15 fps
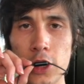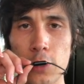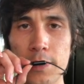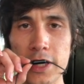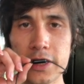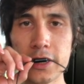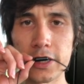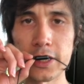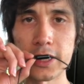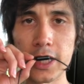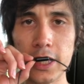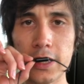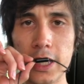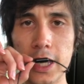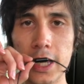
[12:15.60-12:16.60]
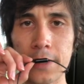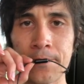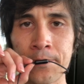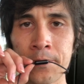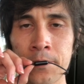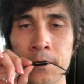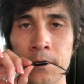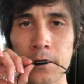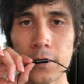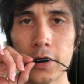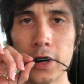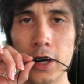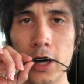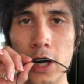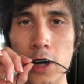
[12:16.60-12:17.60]
basically said that
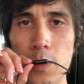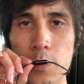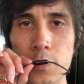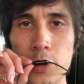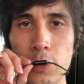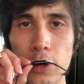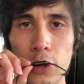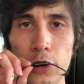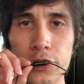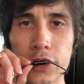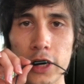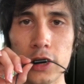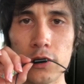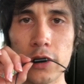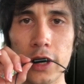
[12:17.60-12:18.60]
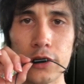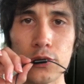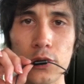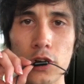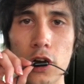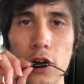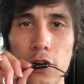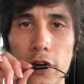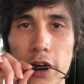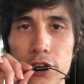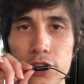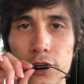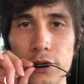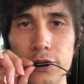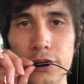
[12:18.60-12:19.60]
it looks like you got into a car
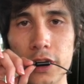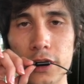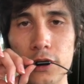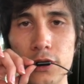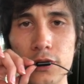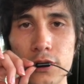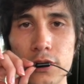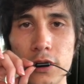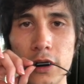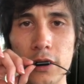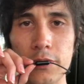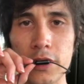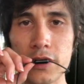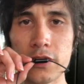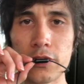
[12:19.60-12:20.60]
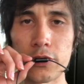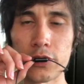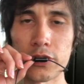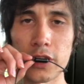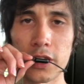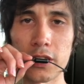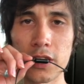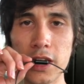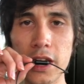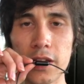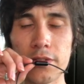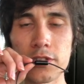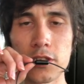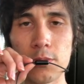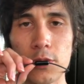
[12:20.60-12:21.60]
crash. It looks like this looks like the neck
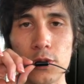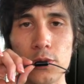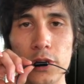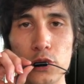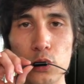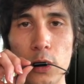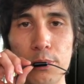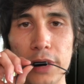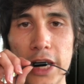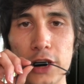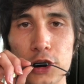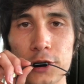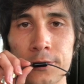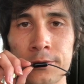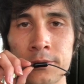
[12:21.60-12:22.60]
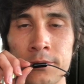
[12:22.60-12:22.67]
of someone who has whiplash.